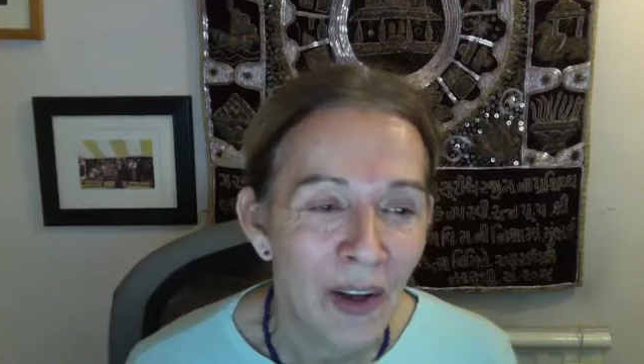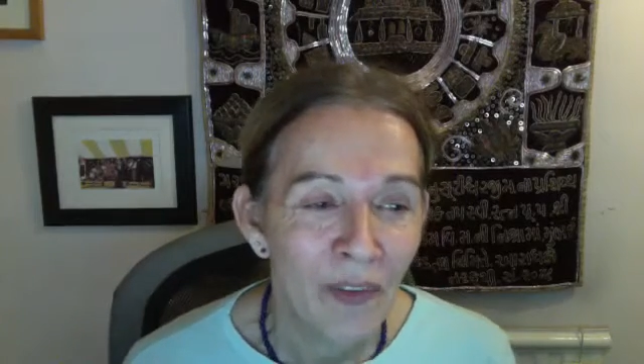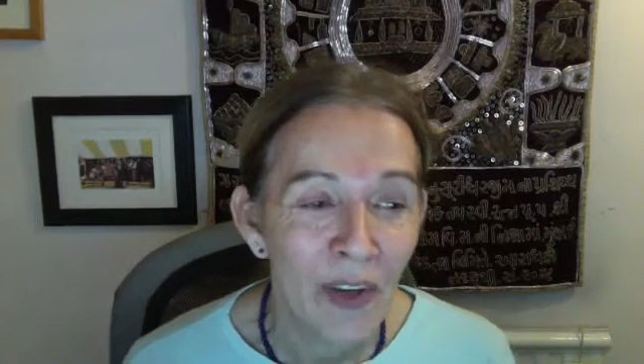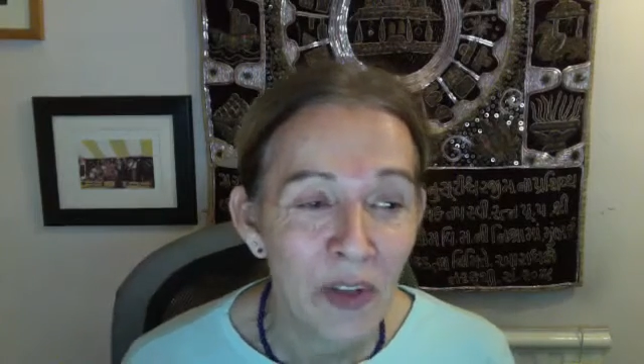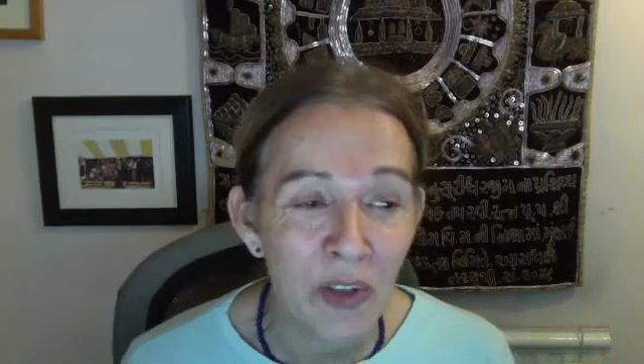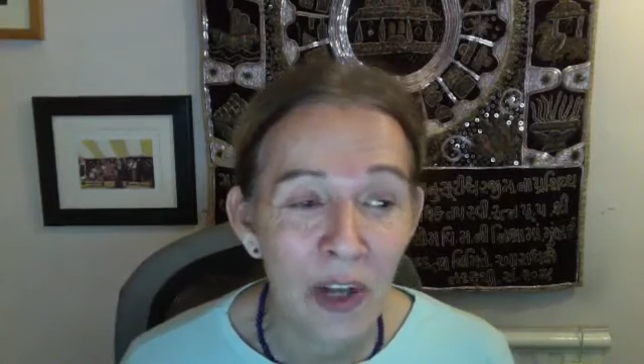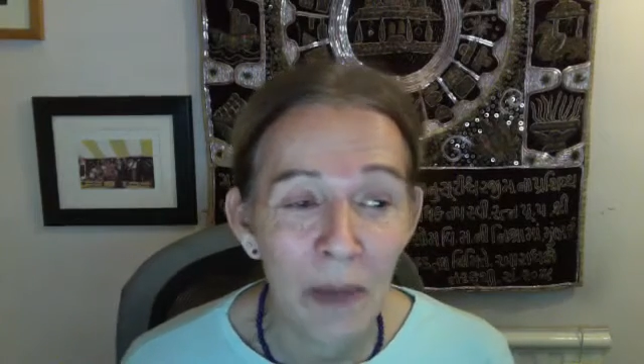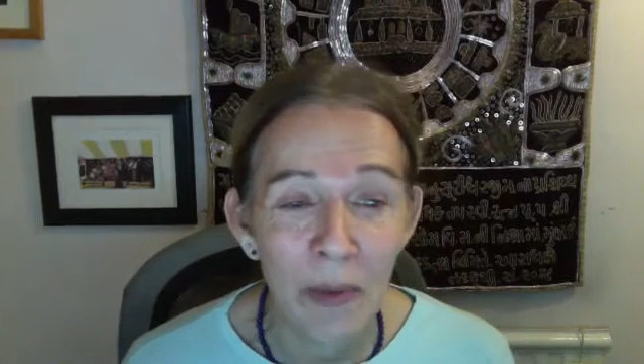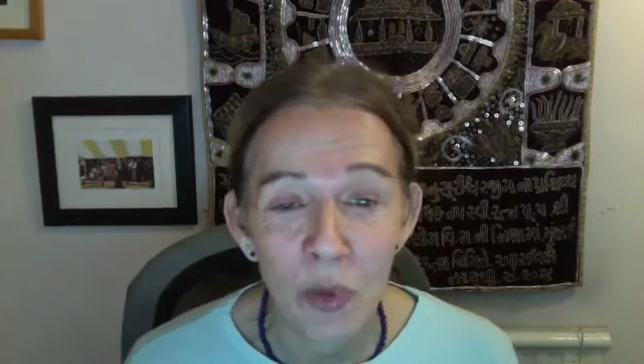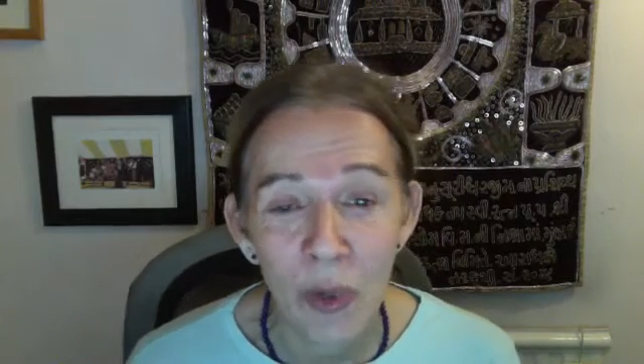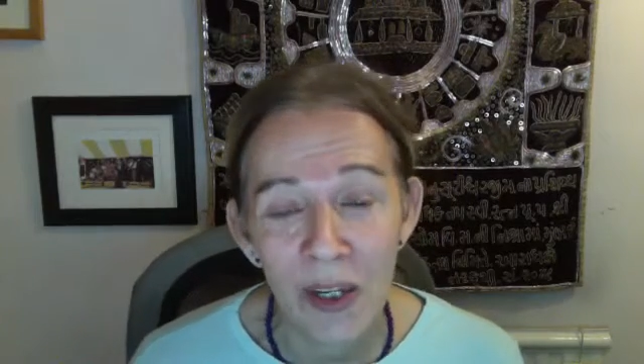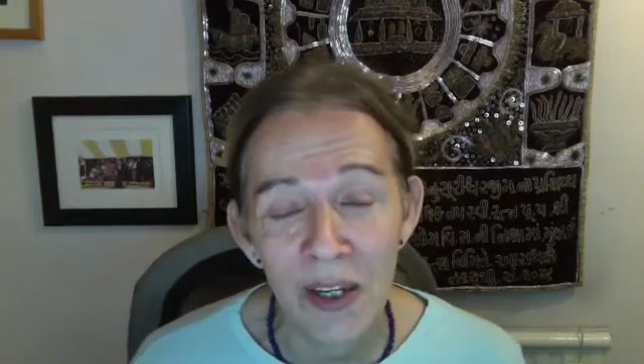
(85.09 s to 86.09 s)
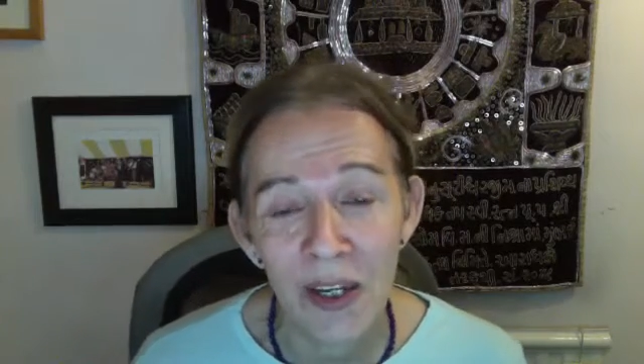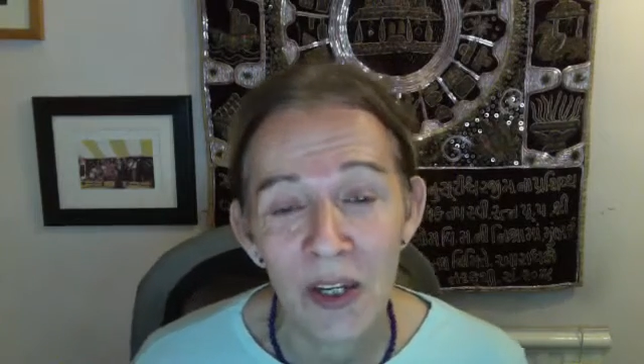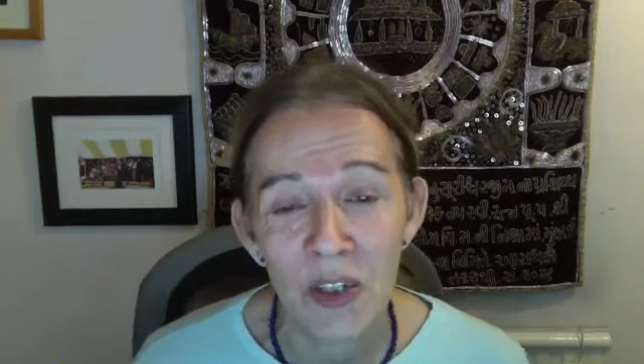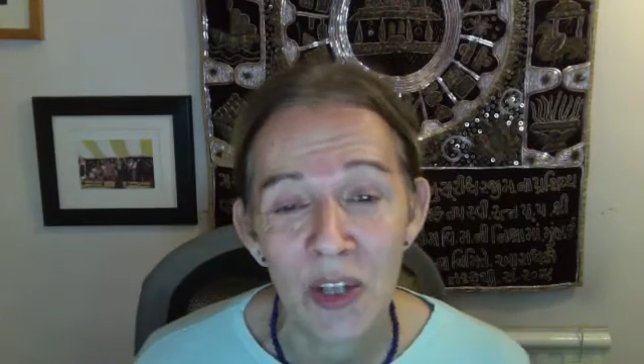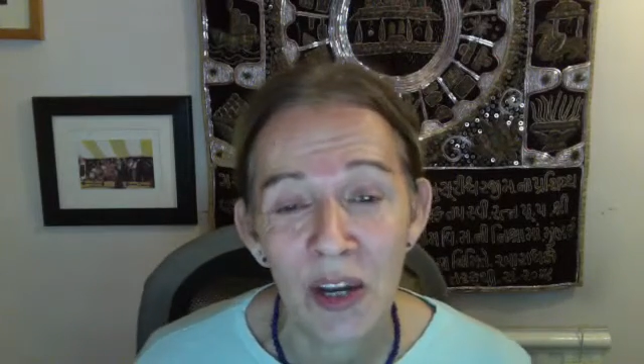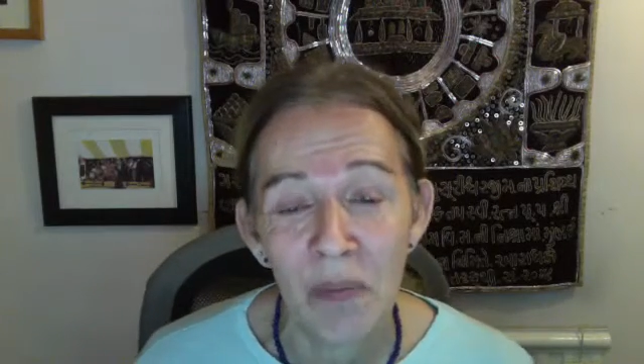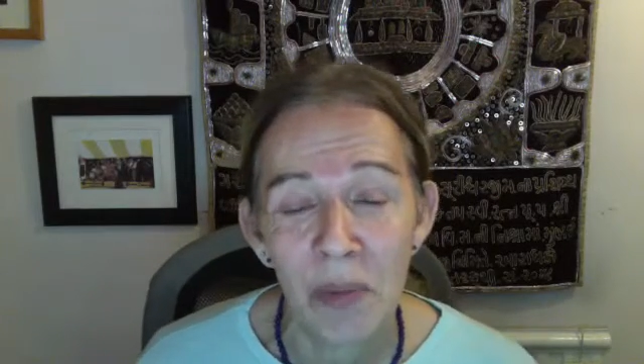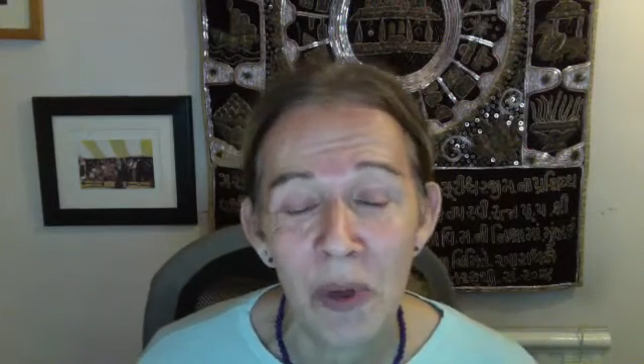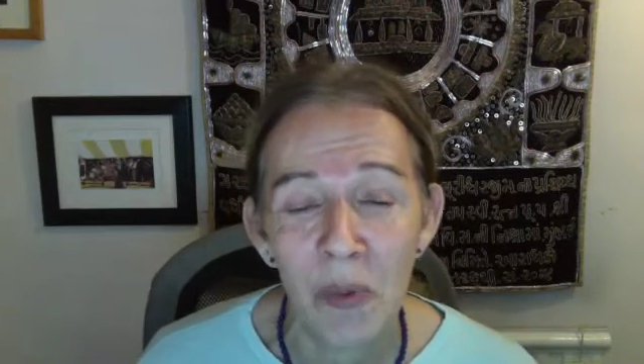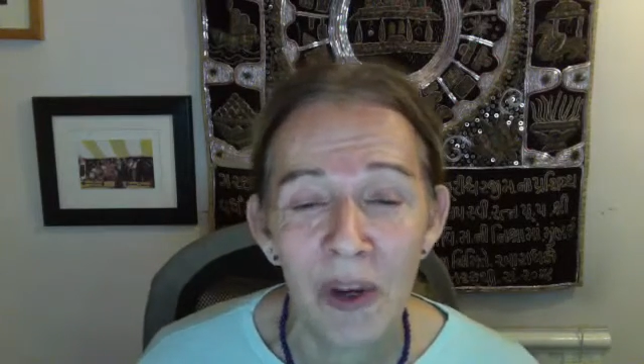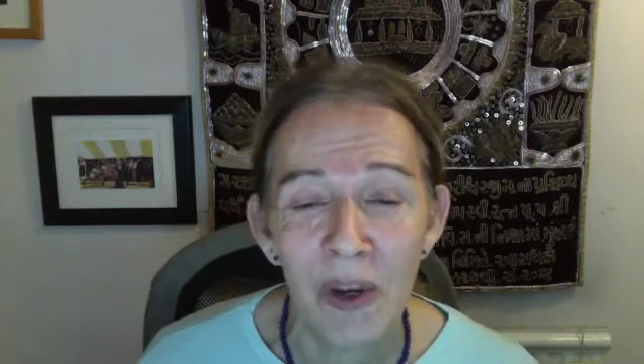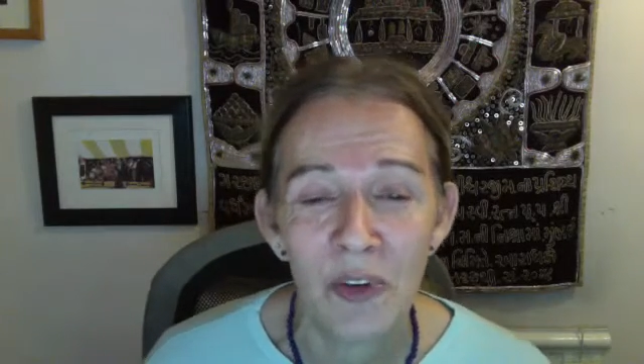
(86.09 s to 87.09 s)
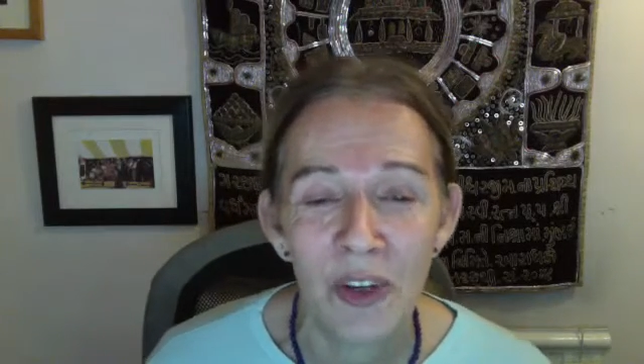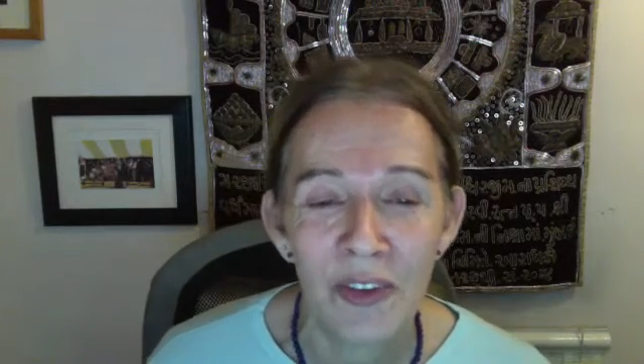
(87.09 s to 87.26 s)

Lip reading: First time in 20 years. I haven't been away actually.